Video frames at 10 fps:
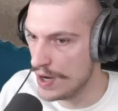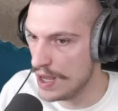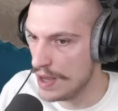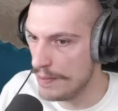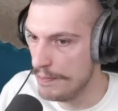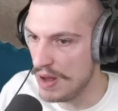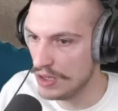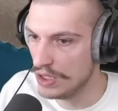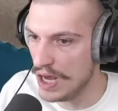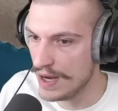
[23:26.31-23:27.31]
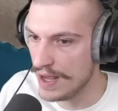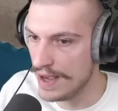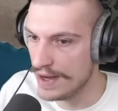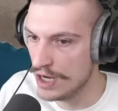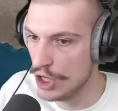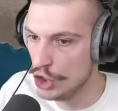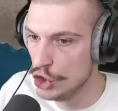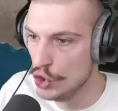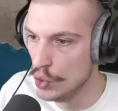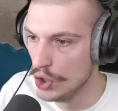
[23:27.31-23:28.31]
Malgana and
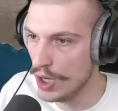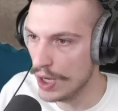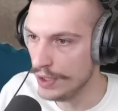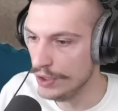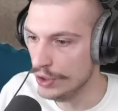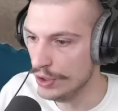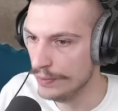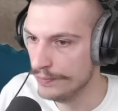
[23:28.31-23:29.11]
Nyunga here.